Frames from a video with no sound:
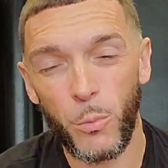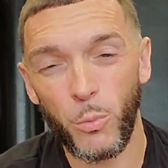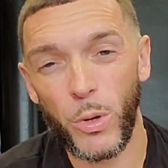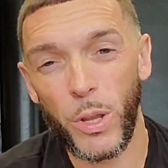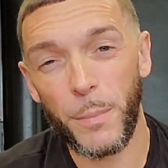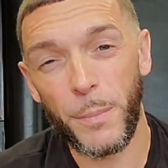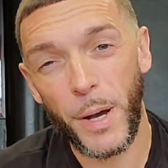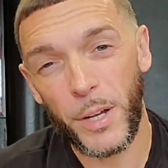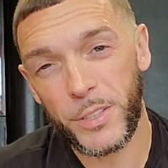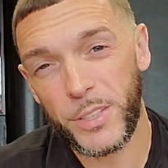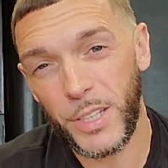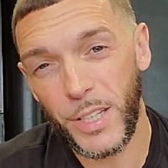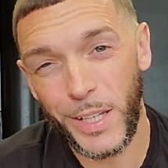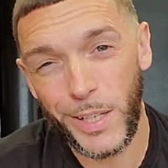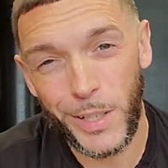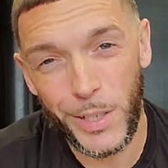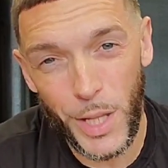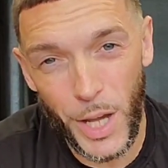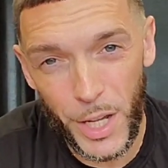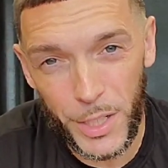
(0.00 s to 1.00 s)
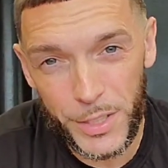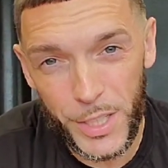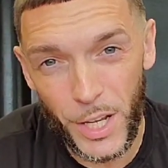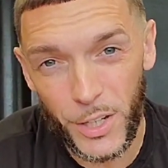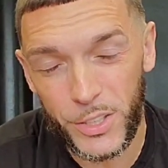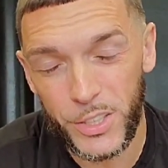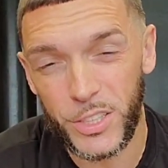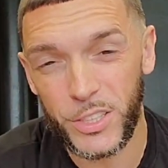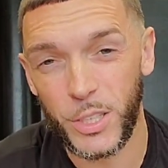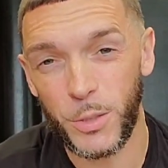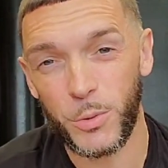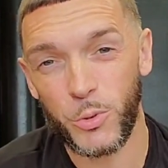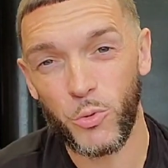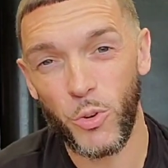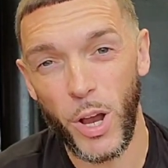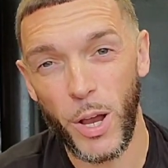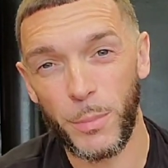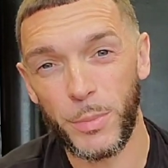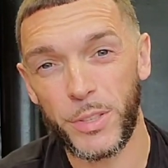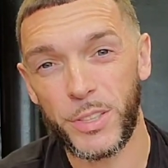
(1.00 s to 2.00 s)
We about to hit 9,000
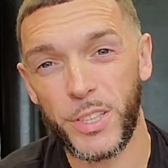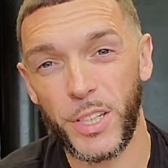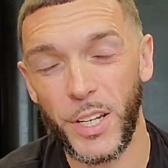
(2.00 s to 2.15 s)
subscribers